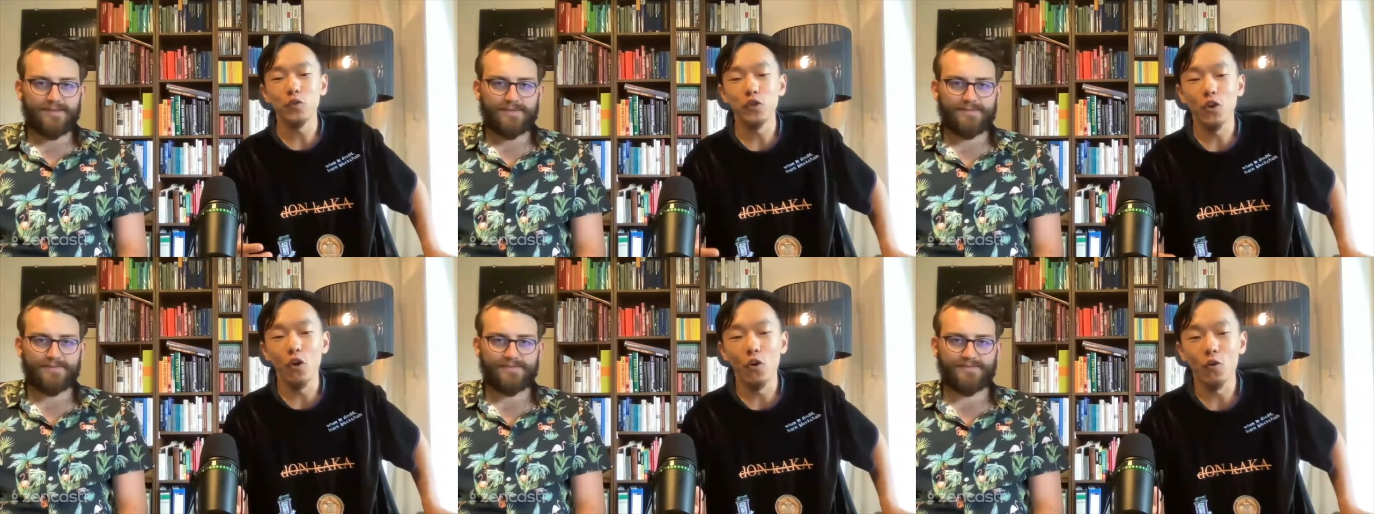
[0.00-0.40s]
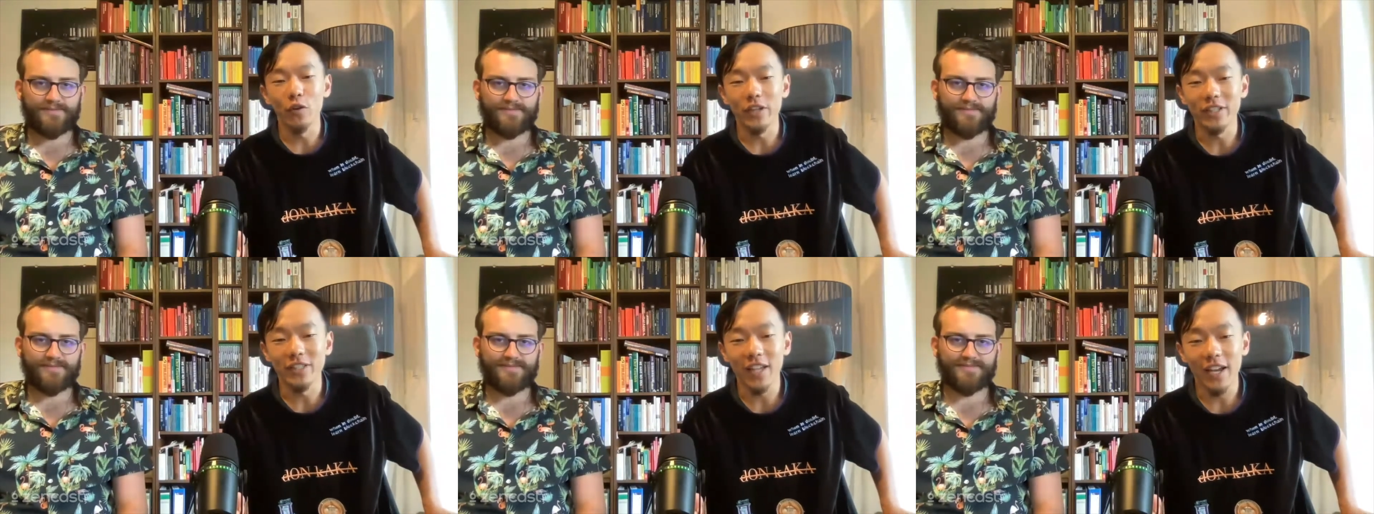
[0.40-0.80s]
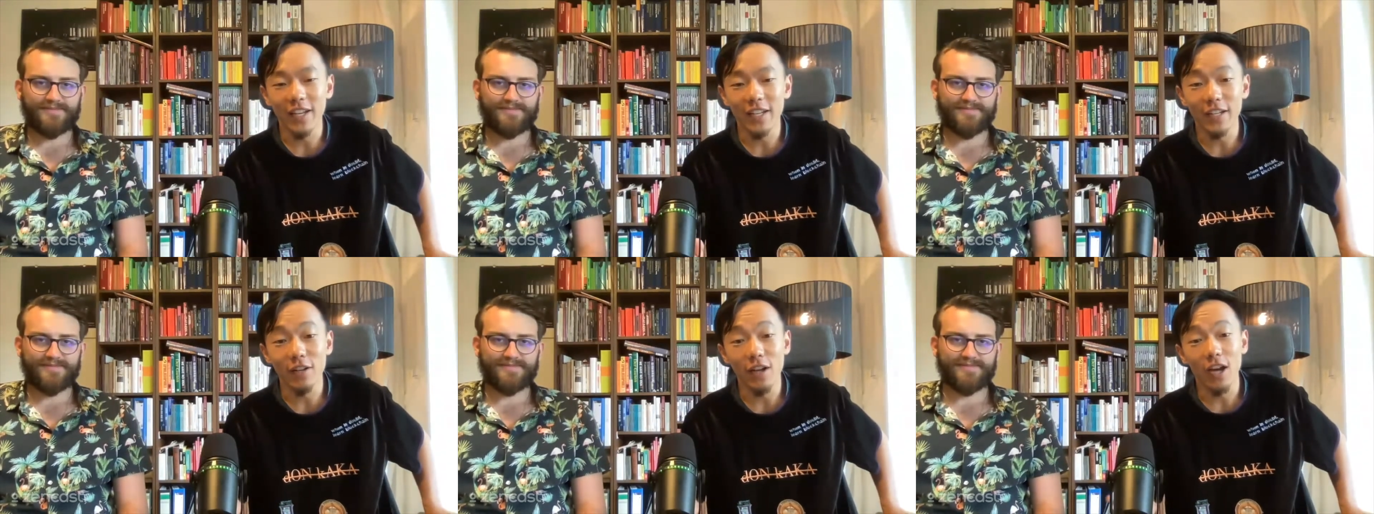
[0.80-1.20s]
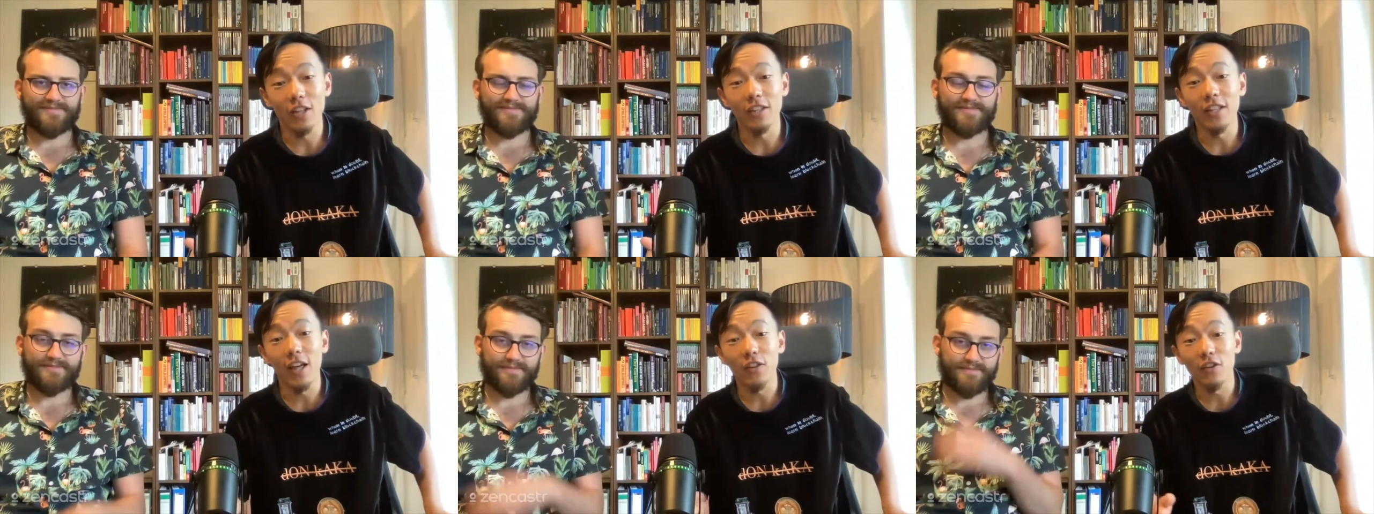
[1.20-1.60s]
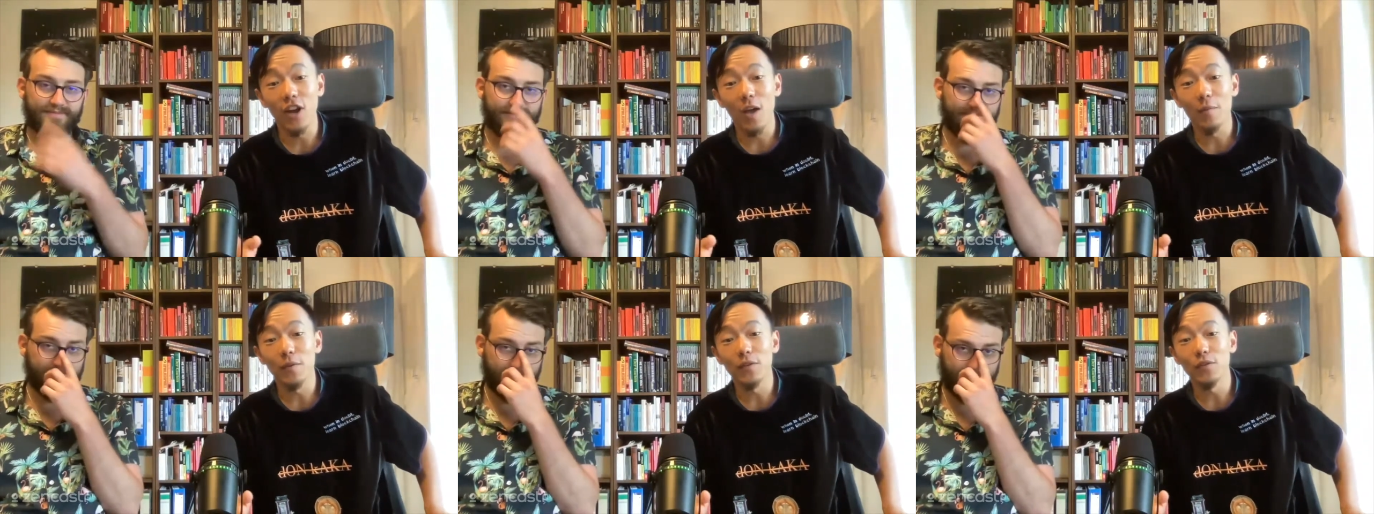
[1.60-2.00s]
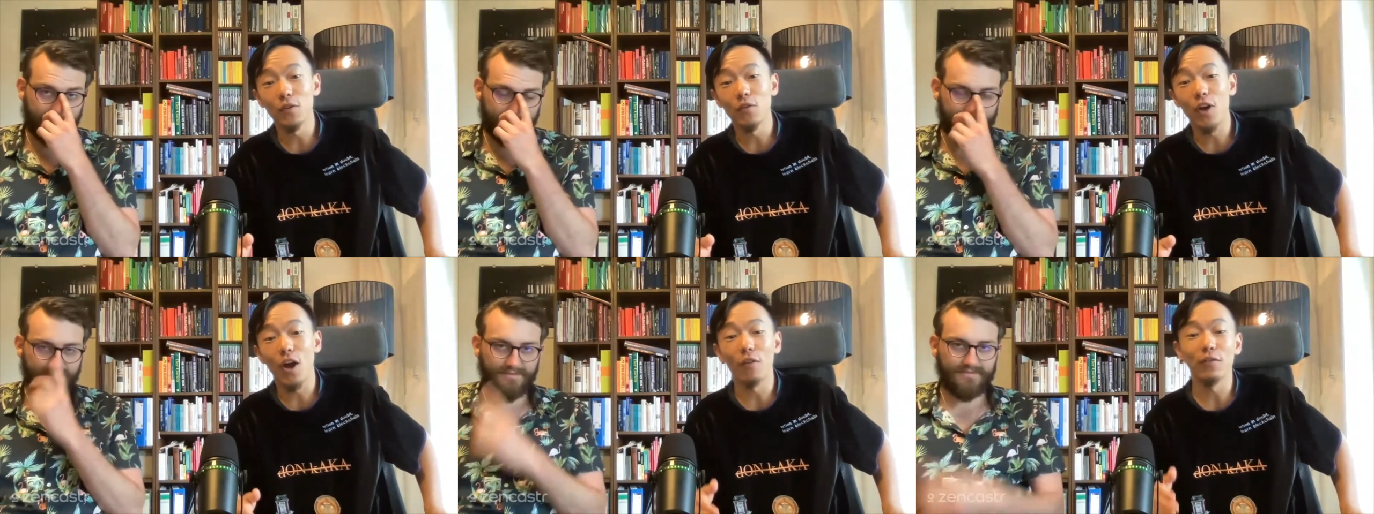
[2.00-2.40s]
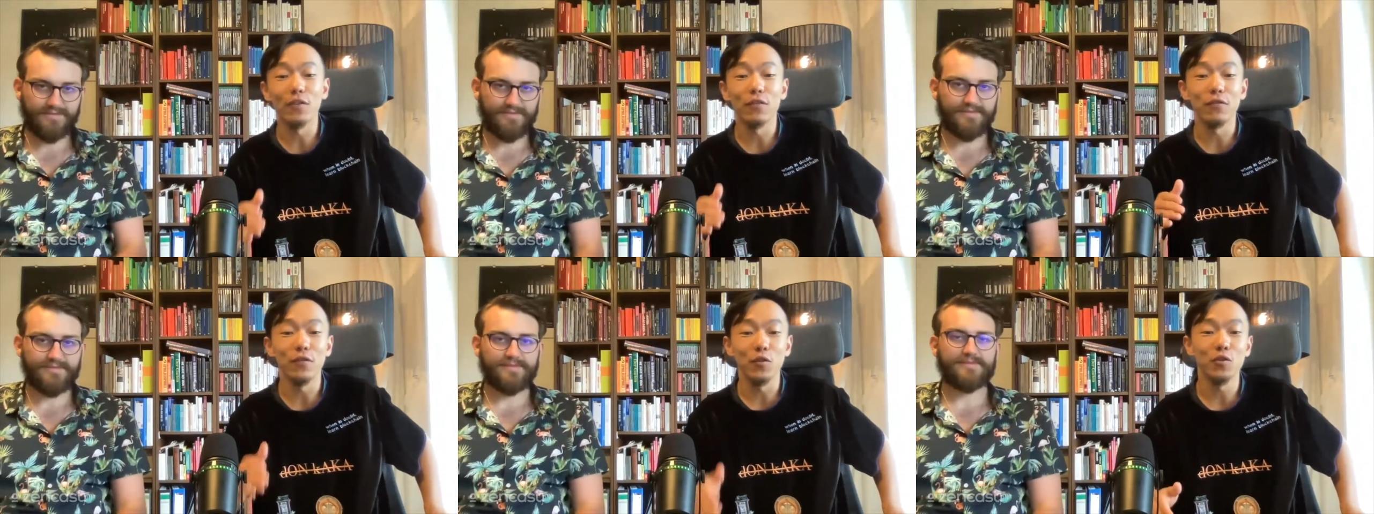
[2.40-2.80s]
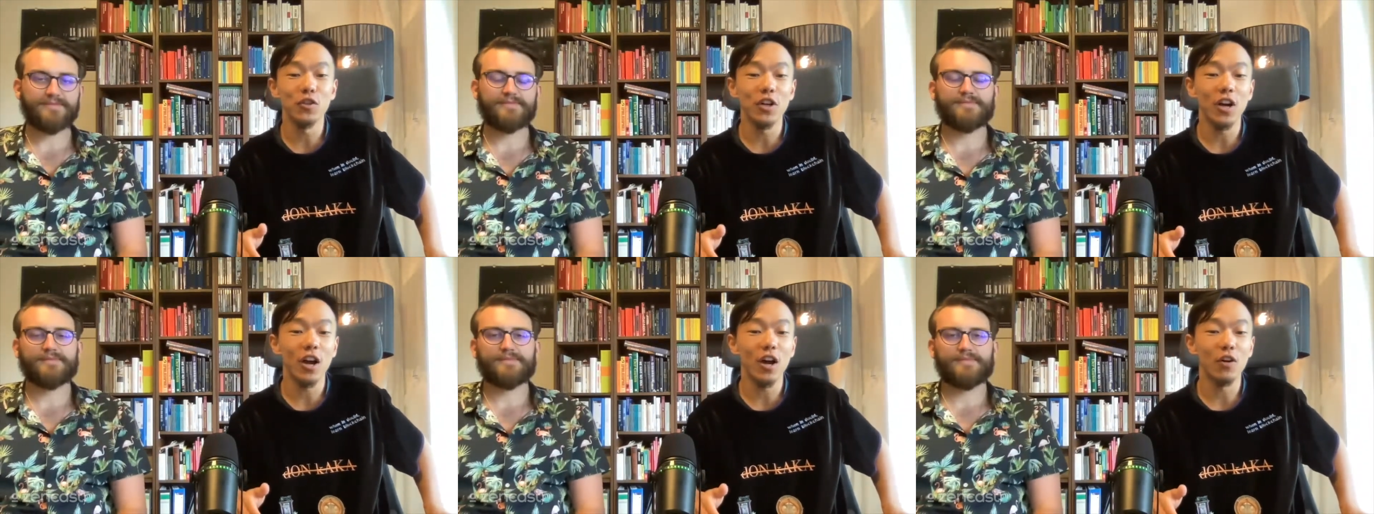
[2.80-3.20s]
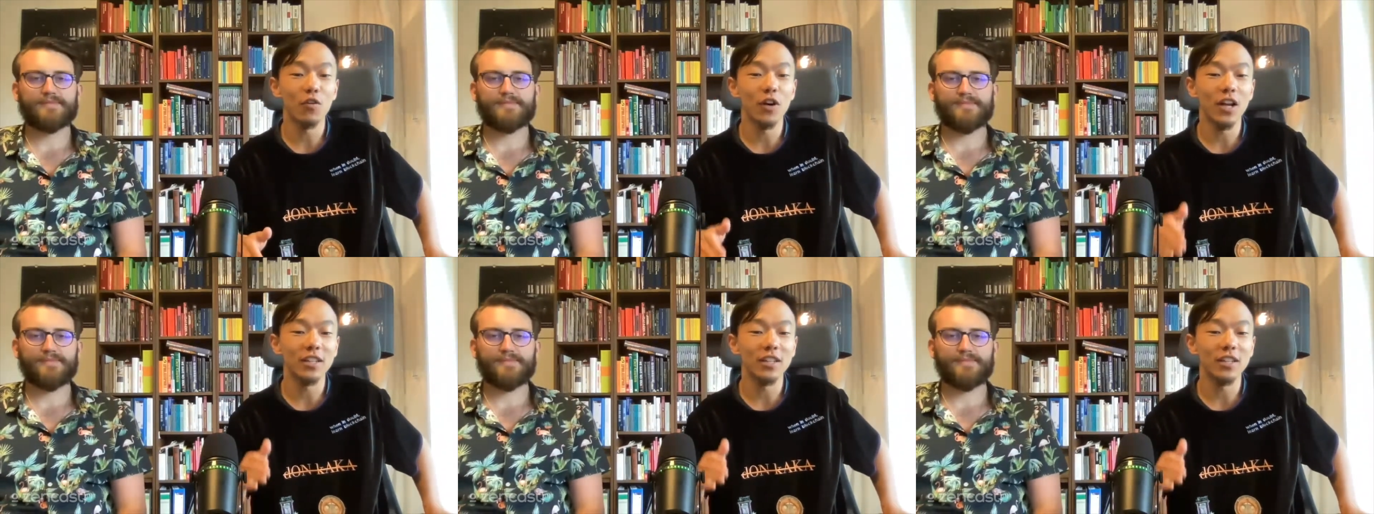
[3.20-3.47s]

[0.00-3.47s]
Speaker 1: so excited. Another episode of The Future Hour.